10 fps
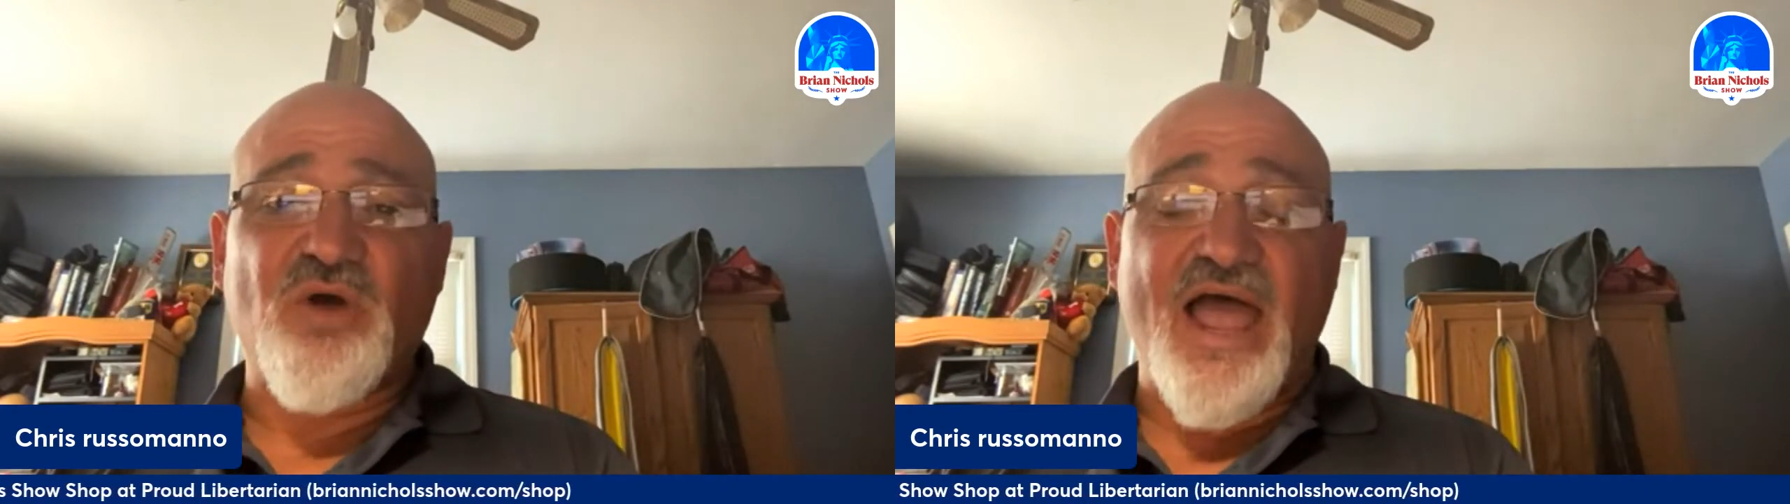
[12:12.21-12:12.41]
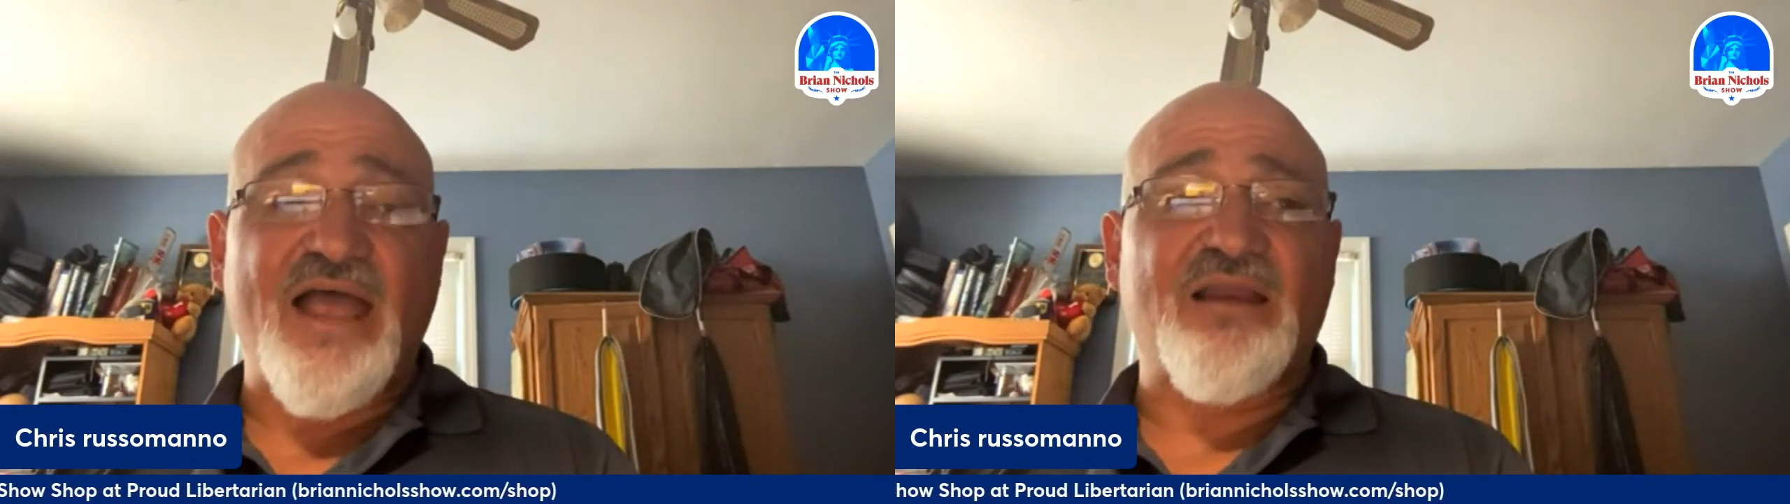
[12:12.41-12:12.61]

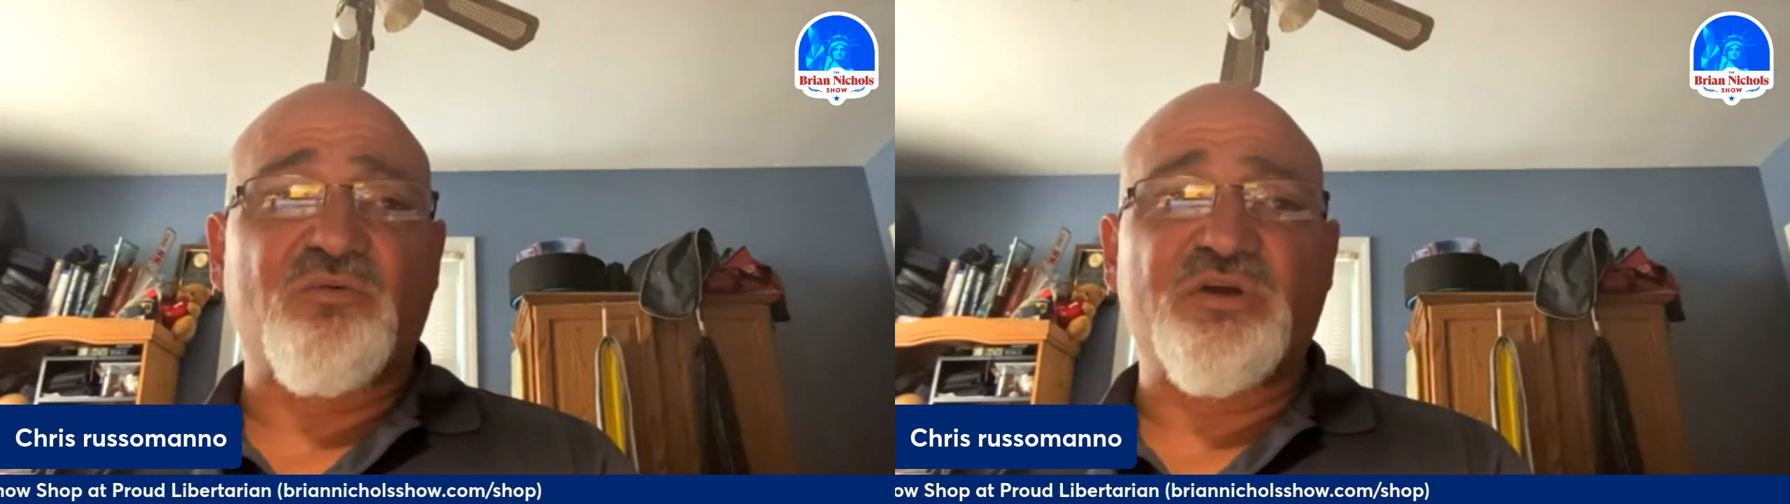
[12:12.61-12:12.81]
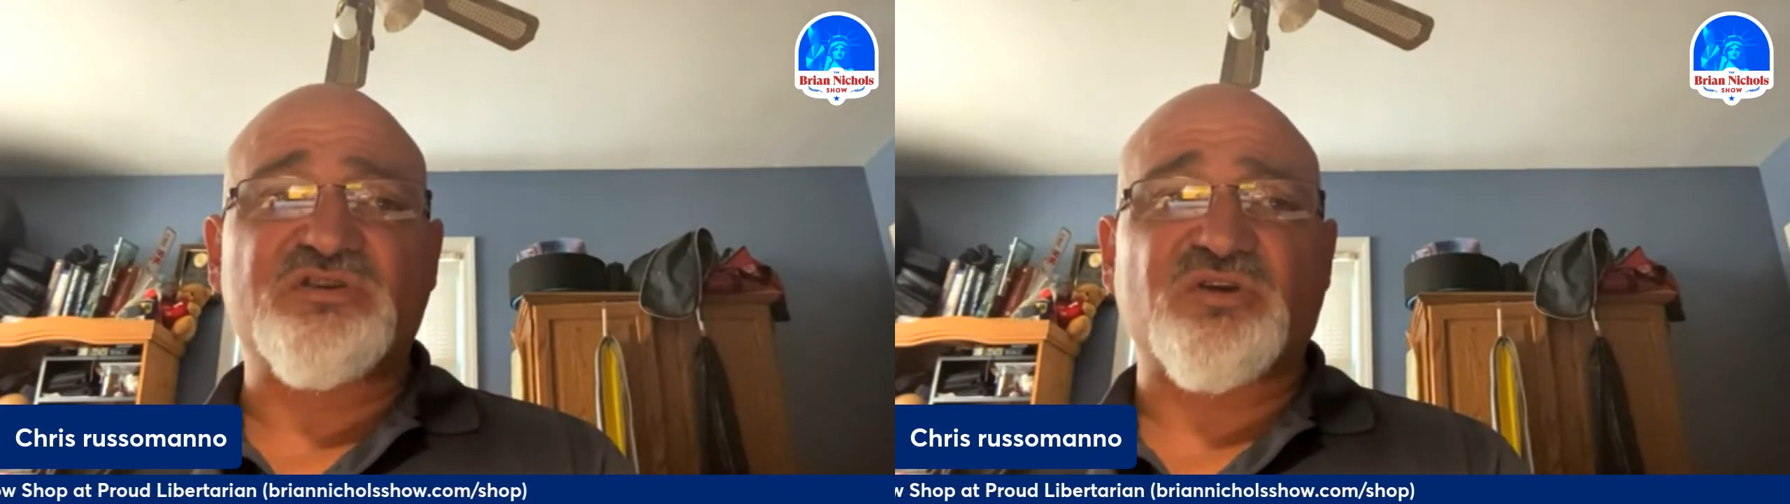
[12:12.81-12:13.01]
and
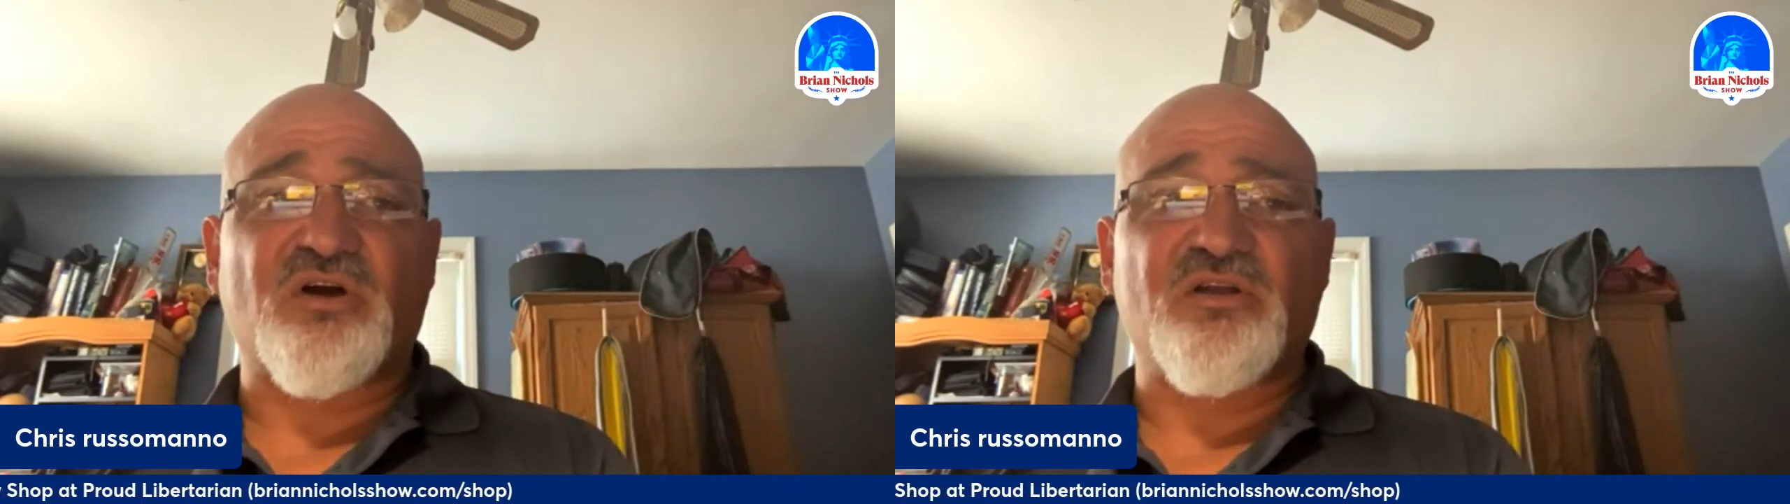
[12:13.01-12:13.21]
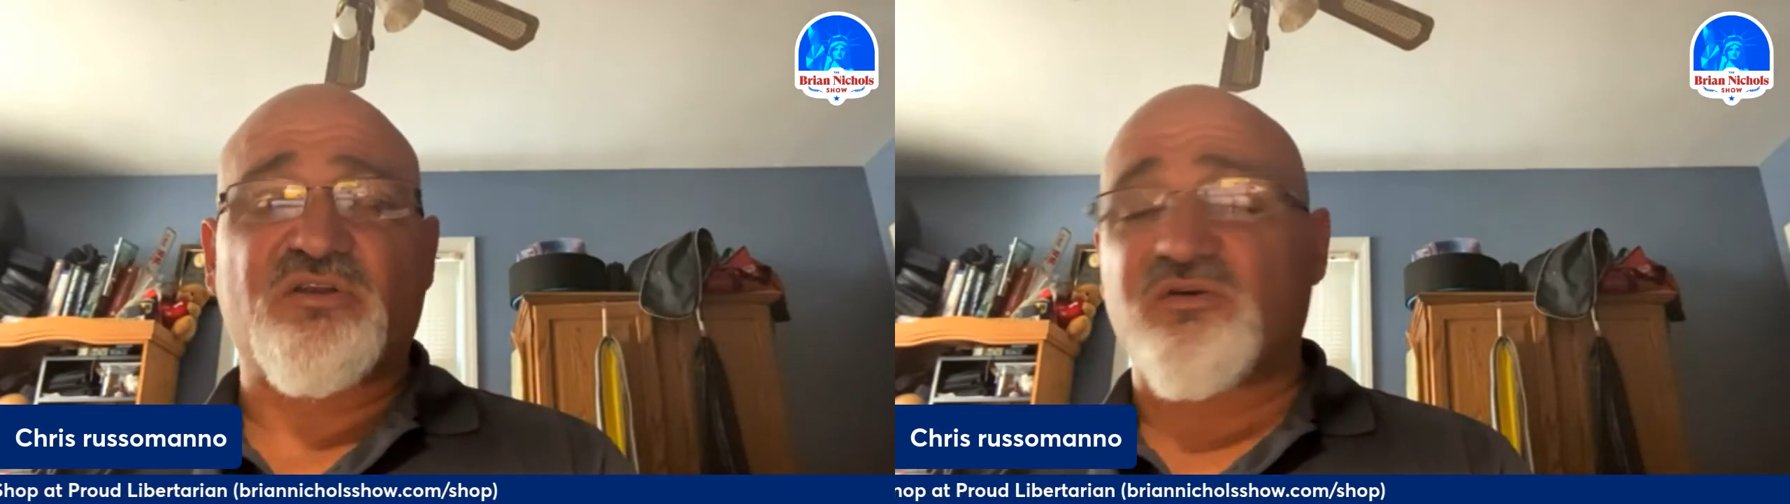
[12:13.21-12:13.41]
we
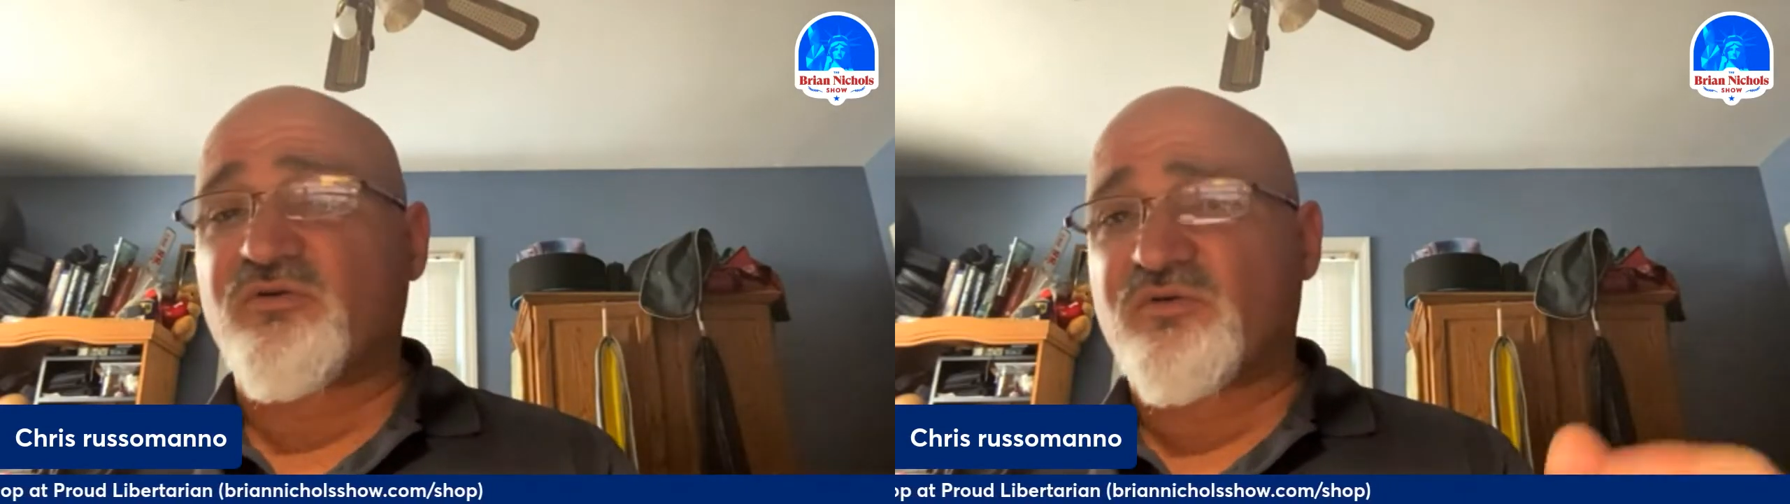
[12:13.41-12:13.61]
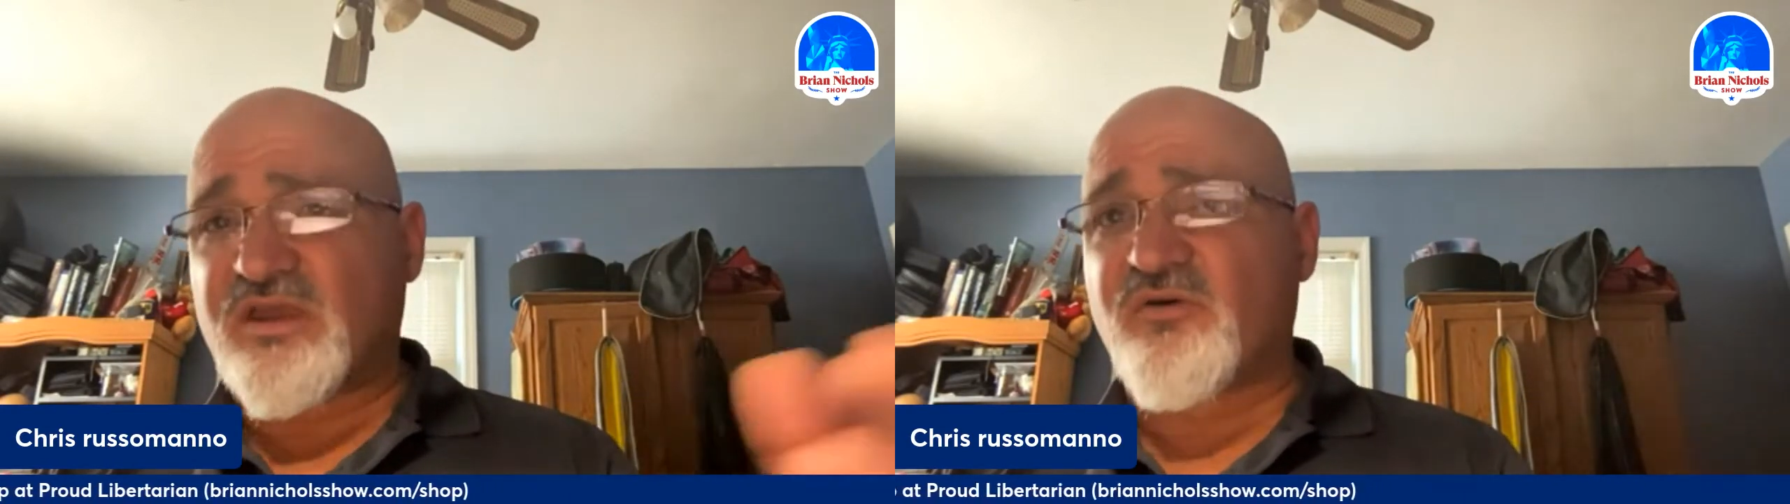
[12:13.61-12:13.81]
started
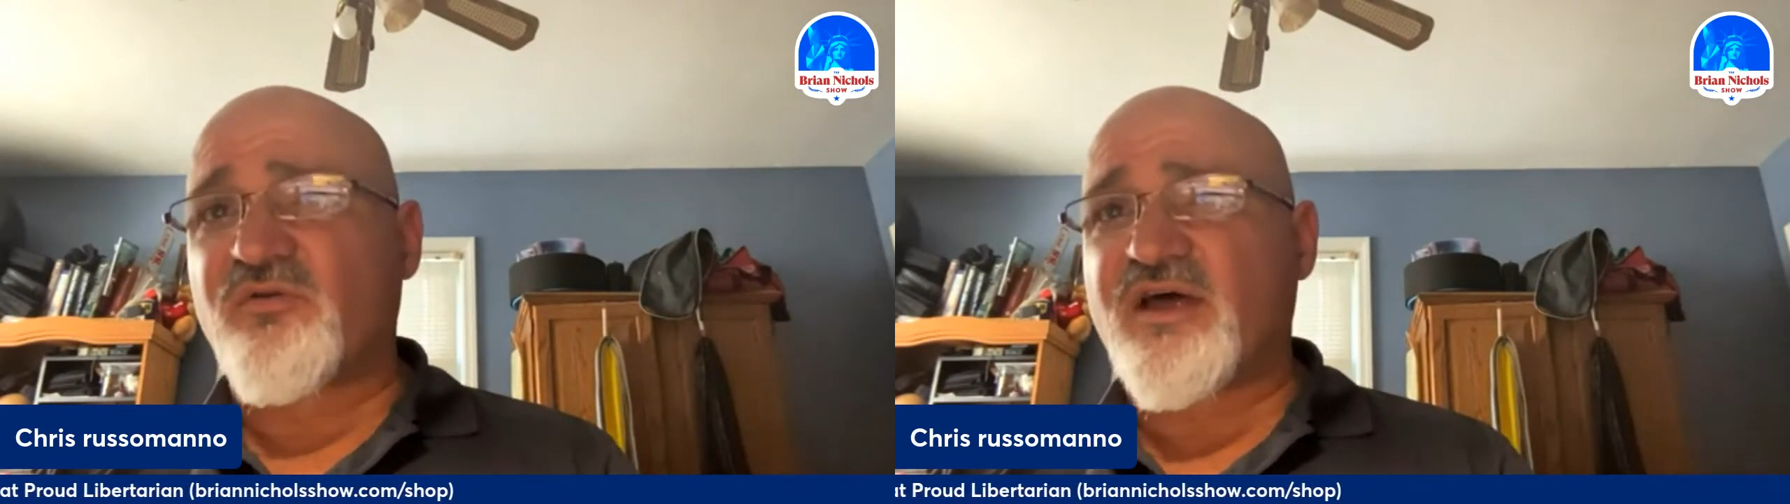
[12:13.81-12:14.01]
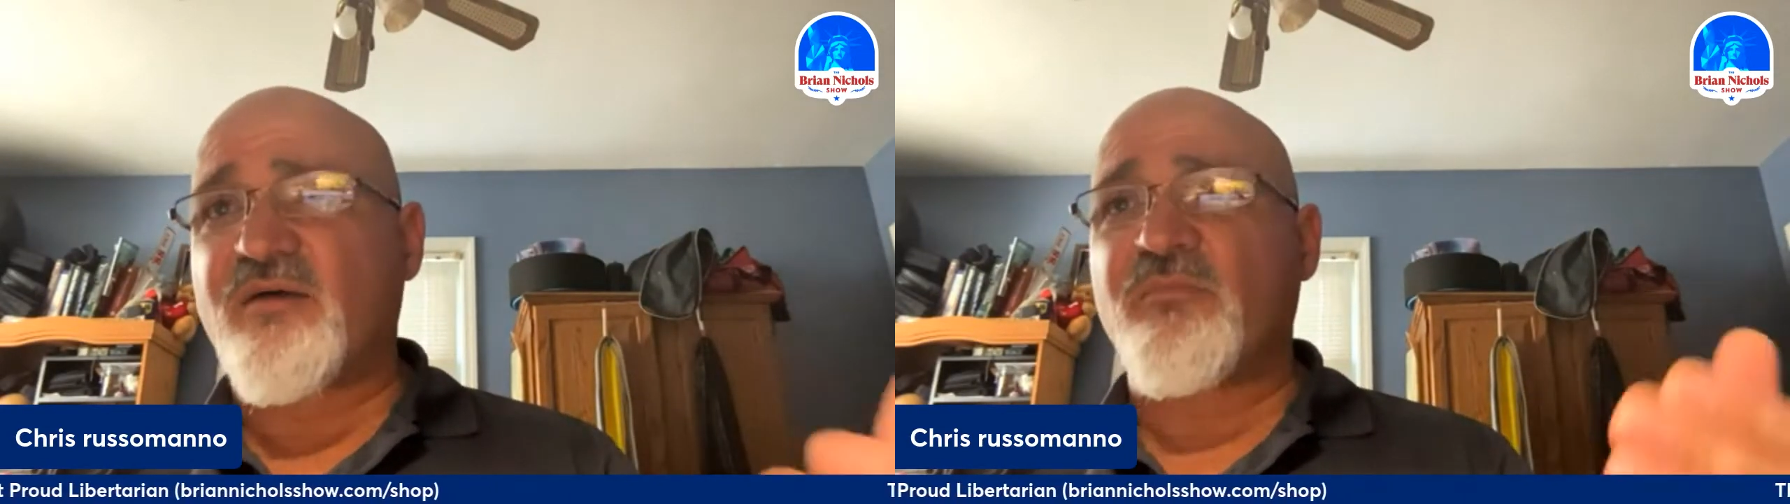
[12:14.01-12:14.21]
to kill
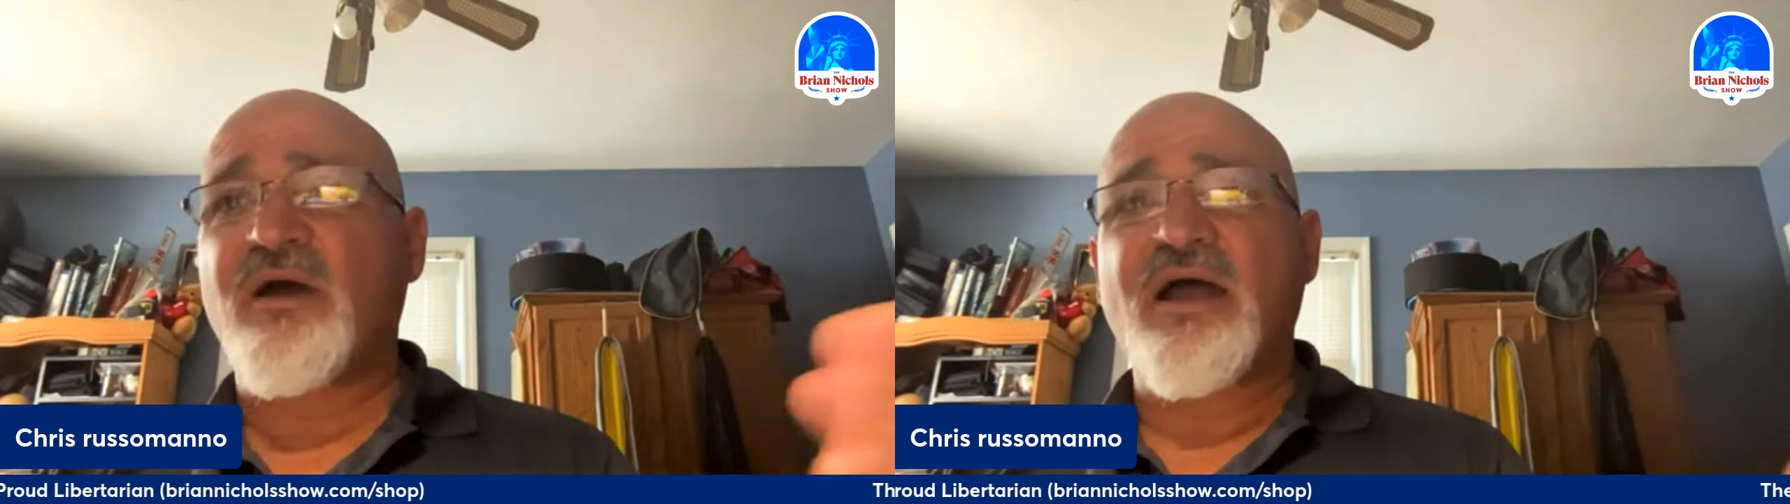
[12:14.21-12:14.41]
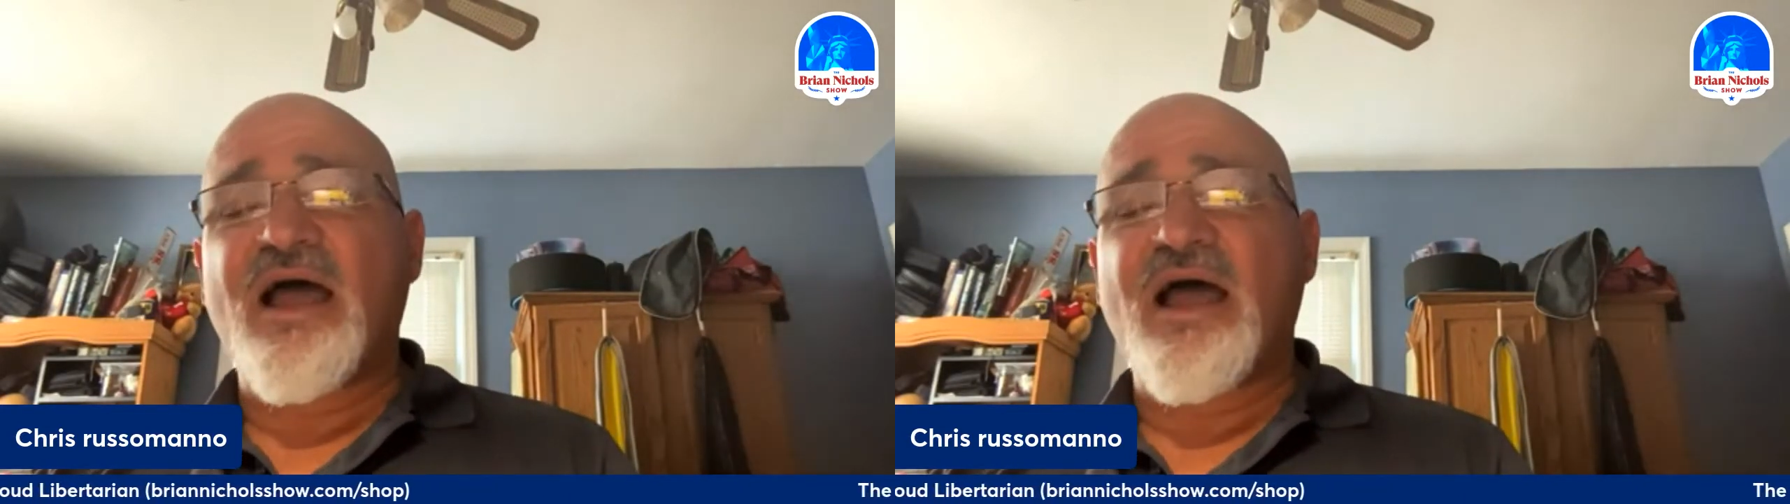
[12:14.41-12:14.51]
them